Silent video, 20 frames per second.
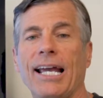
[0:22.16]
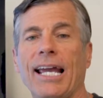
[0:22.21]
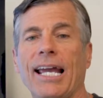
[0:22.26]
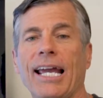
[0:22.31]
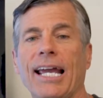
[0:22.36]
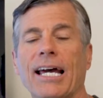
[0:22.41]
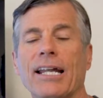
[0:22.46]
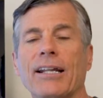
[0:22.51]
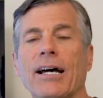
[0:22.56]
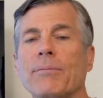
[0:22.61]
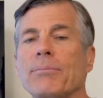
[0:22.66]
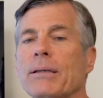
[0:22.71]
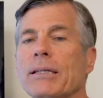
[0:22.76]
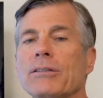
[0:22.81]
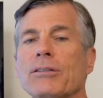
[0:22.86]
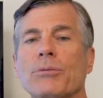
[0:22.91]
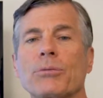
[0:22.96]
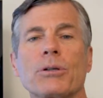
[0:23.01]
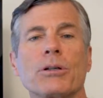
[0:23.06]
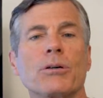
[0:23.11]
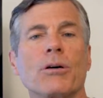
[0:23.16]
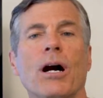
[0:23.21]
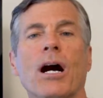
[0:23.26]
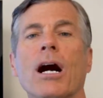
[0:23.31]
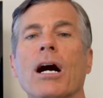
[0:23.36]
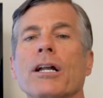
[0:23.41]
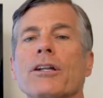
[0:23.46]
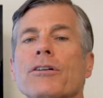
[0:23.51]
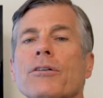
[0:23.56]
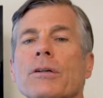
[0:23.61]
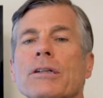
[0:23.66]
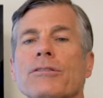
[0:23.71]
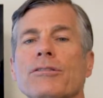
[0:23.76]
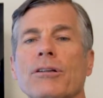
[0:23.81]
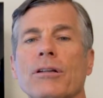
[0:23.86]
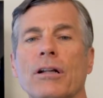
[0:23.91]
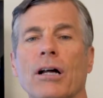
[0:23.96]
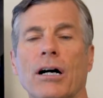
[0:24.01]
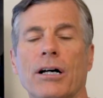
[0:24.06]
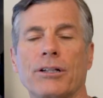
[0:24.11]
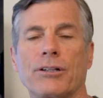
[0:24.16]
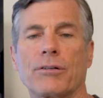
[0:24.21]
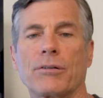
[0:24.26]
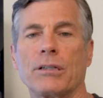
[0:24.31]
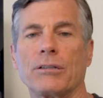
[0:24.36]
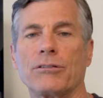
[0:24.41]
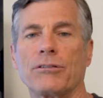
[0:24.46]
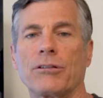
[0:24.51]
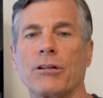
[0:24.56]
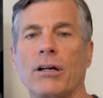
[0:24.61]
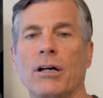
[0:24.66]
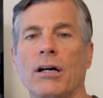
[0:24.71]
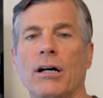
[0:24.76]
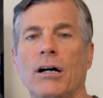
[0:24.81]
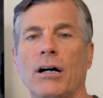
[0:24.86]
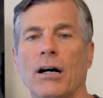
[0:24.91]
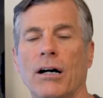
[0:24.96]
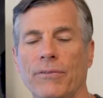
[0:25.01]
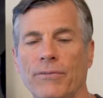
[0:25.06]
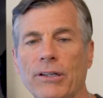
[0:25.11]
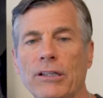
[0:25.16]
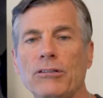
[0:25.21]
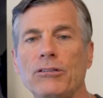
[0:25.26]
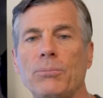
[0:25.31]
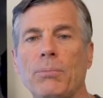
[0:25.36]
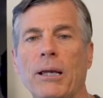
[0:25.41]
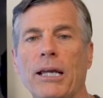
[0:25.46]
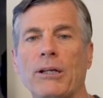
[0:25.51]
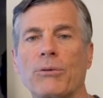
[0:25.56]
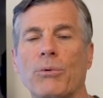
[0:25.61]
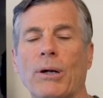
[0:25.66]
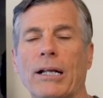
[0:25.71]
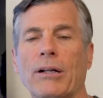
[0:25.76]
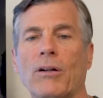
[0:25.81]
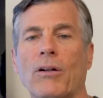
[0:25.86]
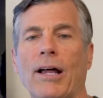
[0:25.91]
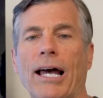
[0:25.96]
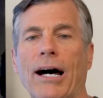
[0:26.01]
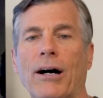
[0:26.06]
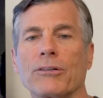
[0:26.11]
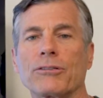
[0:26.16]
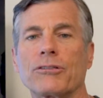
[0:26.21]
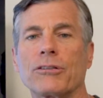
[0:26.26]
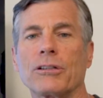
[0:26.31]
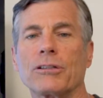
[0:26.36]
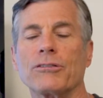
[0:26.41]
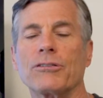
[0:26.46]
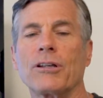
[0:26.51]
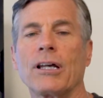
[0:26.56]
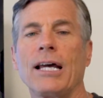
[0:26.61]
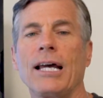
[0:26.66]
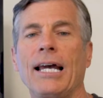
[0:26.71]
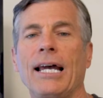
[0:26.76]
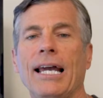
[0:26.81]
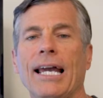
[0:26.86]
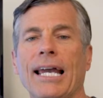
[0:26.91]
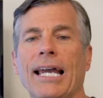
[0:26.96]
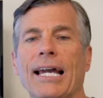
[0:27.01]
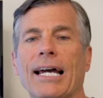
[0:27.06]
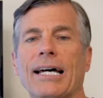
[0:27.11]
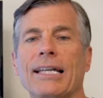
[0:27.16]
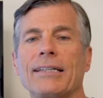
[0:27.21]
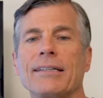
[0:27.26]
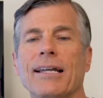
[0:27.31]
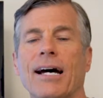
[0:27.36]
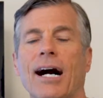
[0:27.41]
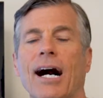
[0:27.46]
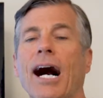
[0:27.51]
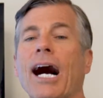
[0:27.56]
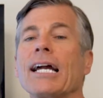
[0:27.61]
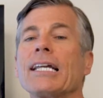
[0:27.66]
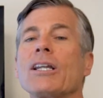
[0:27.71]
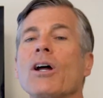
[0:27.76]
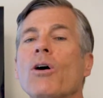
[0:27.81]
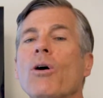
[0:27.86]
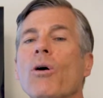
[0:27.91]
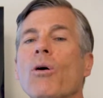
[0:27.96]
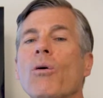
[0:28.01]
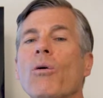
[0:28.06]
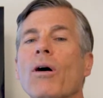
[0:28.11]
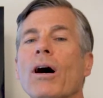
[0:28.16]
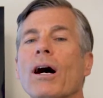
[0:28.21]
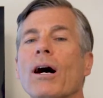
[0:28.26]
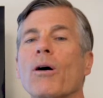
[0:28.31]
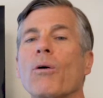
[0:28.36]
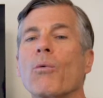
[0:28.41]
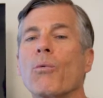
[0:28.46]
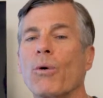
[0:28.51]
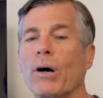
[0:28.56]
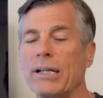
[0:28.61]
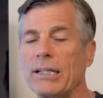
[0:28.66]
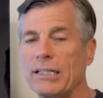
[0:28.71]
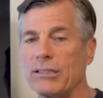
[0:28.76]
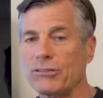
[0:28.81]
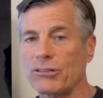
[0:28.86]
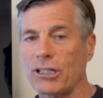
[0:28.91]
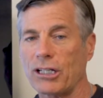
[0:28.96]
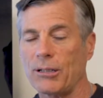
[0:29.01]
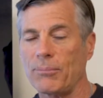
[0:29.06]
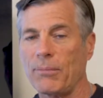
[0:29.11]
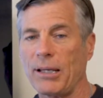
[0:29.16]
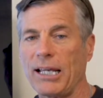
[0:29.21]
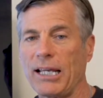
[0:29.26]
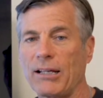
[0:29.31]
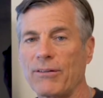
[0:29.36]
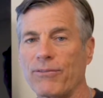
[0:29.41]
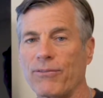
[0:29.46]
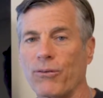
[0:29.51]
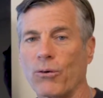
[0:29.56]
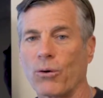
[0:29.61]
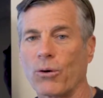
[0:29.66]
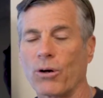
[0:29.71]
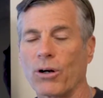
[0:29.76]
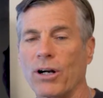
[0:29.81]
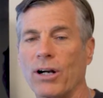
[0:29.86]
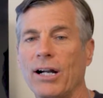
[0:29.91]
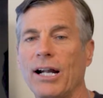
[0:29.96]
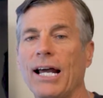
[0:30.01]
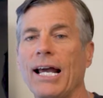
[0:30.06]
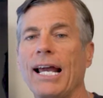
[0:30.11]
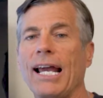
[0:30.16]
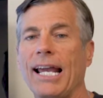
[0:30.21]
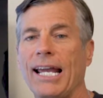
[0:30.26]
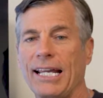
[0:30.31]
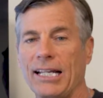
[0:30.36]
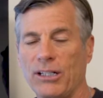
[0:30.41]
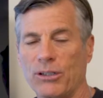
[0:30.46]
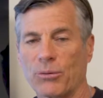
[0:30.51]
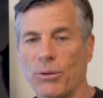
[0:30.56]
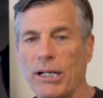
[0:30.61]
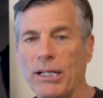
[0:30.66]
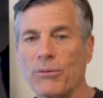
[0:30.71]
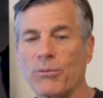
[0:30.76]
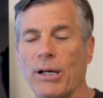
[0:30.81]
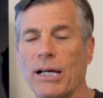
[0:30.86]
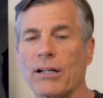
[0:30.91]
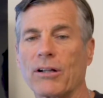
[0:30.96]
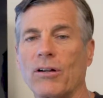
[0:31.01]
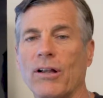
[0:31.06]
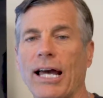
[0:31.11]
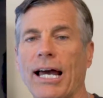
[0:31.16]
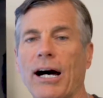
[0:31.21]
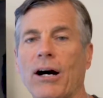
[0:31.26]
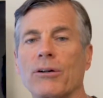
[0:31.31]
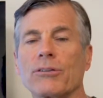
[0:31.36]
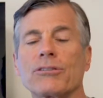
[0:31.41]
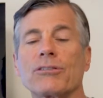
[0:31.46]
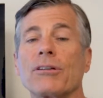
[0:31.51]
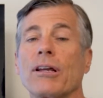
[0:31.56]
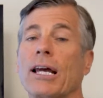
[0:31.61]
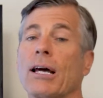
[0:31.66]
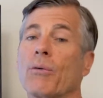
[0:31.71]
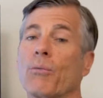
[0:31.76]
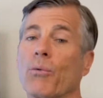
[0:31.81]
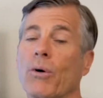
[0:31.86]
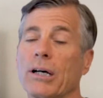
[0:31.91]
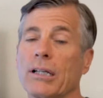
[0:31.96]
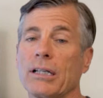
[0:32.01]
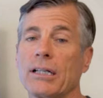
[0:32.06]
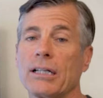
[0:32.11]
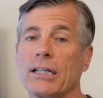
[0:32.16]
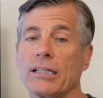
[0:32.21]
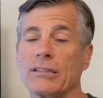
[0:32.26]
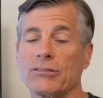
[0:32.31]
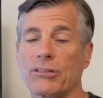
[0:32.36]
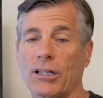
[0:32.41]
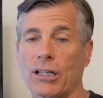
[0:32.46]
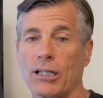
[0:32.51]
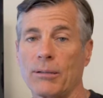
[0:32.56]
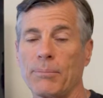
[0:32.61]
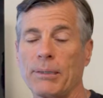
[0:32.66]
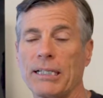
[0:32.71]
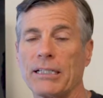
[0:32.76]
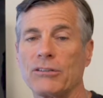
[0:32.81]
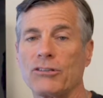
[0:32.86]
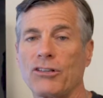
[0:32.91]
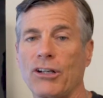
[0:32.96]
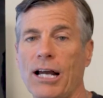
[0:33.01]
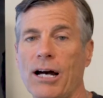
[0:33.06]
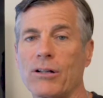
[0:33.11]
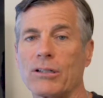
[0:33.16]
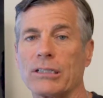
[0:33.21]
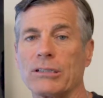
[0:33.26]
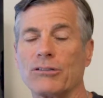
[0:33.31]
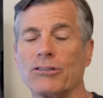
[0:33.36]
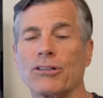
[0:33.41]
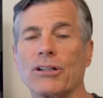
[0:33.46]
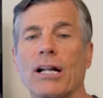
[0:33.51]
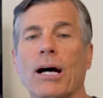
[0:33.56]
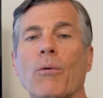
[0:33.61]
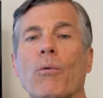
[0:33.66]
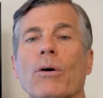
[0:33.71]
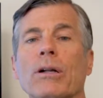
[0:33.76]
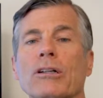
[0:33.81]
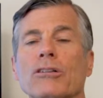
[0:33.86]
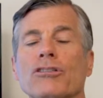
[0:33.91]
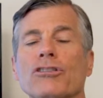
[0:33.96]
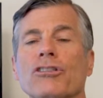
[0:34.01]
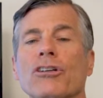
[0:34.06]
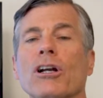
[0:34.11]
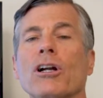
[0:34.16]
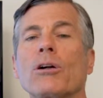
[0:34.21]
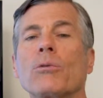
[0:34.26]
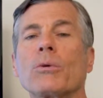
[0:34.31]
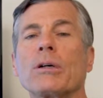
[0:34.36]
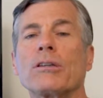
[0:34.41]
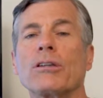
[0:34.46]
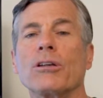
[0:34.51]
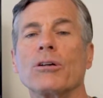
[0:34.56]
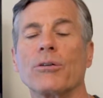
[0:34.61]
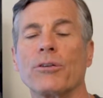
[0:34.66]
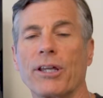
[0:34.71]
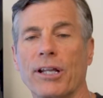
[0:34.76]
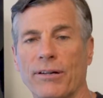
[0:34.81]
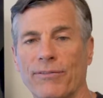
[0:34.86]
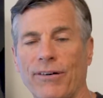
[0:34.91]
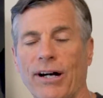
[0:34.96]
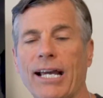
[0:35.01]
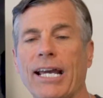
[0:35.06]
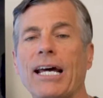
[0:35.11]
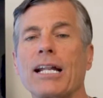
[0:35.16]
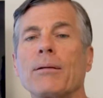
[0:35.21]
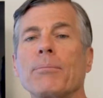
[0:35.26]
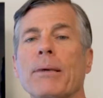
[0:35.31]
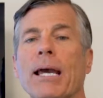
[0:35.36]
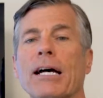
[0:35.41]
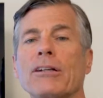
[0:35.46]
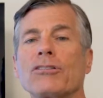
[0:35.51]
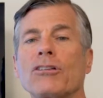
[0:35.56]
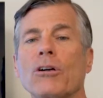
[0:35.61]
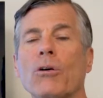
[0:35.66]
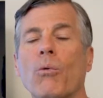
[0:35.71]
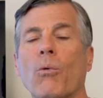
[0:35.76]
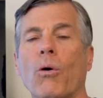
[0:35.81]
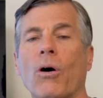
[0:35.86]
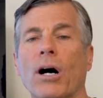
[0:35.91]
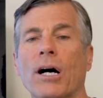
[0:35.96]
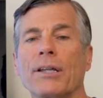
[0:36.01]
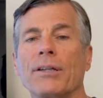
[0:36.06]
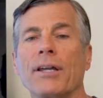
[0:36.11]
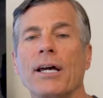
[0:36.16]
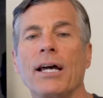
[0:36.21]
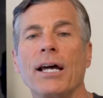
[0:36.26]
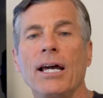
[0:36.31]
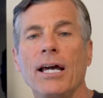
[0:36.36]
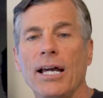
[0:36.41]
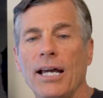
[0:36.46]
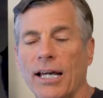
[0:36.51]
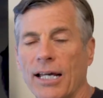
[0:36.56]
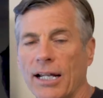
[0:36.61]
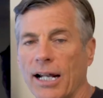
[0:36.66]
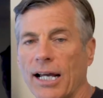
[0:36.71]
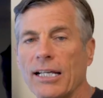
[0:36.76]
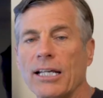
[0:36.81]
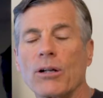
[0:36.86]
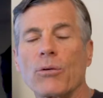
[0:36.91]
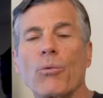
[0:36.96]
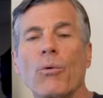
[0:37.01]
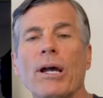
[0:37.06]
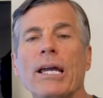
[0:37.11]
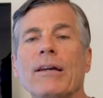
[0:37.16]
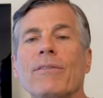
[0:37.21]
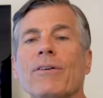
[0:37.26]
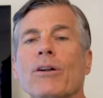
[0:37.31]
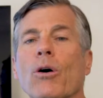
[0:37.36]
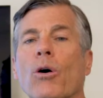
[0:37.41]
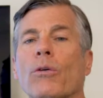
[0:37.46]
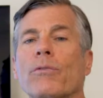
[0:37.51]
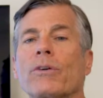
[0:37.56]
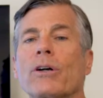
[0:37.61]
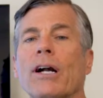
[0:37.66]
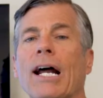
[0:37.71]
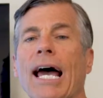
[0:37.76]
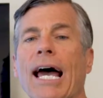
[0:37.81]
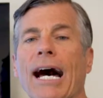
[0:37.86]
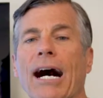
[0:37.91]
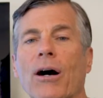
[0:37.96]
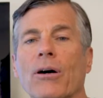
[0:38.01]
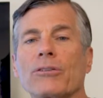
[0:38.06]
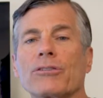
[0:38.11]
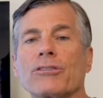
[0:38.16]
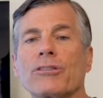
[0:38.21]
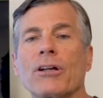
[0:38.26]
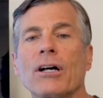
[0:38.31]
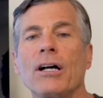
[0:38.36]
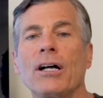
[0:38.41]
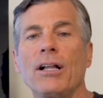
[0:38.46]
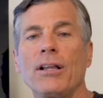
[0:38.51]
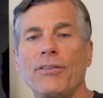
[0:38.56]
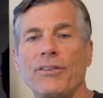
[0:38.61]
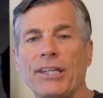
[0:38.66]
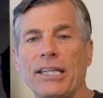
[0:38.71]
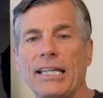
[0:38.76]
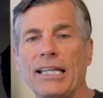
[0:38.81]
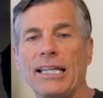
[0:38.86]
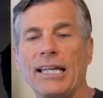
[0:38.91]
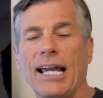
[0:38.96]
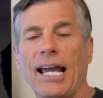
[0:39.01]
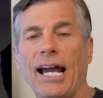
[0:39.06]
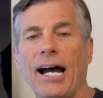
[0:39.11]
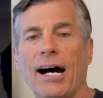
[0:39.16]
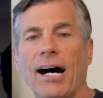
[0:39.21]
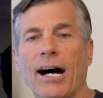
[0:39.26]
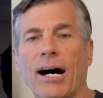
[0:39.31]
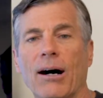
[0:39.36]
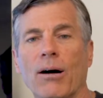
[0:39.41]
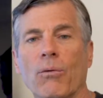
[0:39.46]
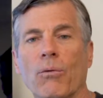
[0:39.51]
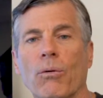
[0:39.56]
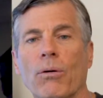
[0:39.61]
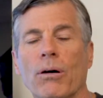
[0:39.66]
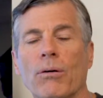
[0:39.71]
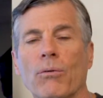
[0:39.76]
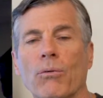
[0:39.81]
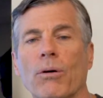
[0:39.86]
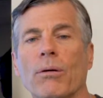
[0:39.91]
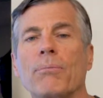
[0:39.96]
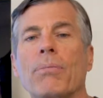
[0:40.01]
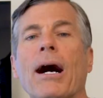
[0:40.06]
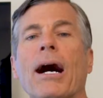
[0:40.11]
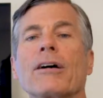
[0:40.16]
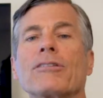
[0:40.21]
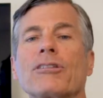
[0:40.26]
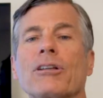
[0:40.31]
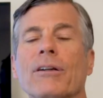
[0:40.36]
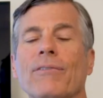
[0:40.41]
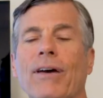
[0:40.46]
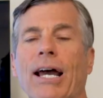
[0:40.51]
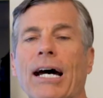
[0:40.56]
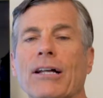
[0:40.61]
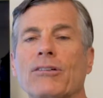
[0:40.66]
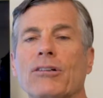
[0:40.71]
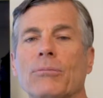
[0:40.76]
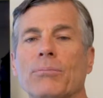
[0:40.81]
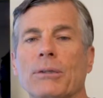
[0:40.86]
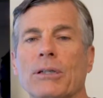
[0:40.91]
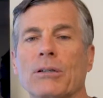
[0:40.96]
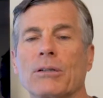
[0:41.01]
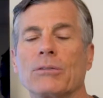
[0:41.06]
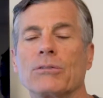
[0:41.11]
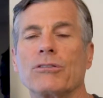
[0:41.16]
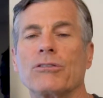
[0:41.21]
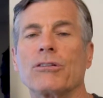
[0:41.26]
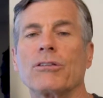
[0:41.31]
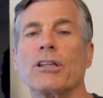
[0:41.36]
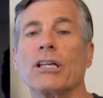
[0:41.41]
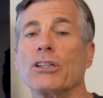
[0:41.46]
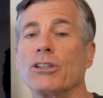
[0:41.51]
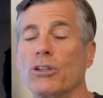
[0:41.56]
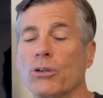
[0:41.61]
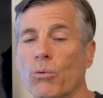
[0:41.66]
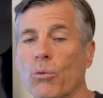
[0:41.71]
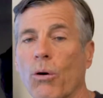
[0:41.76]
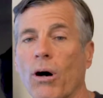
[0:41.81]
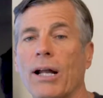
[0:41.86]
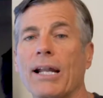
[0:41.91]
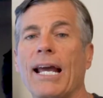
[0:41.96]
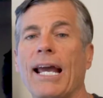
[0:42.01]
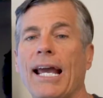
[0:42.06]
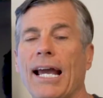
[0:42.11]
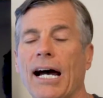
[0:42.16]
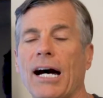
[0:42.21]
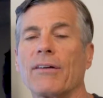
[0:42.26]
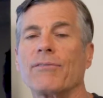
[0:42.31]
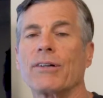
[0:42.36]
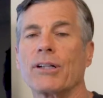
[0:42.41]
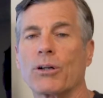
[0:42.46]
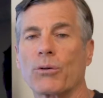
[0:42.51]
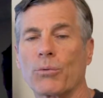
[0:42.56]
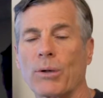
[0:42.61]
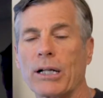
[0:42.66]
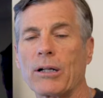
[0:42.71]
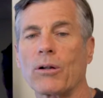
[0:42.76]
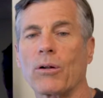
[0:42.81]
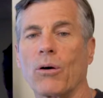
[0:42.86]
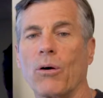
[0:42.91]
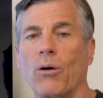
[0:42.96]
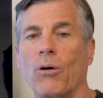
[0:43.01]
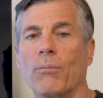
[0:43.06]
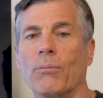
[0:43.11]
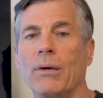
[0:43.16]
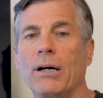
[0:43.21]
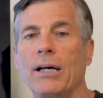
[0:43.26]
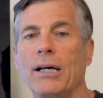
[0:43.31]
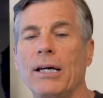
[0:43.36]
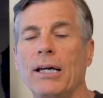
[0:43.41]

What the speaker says: And I've been through hundreds and hundreds of East Bay rental houses, and I know what is going to make for a great rental house and what is going to be a challenge. And I want to share with you that if I had a magic wand and I could wave it over a house, the positive attributes that you want to have in a rental home.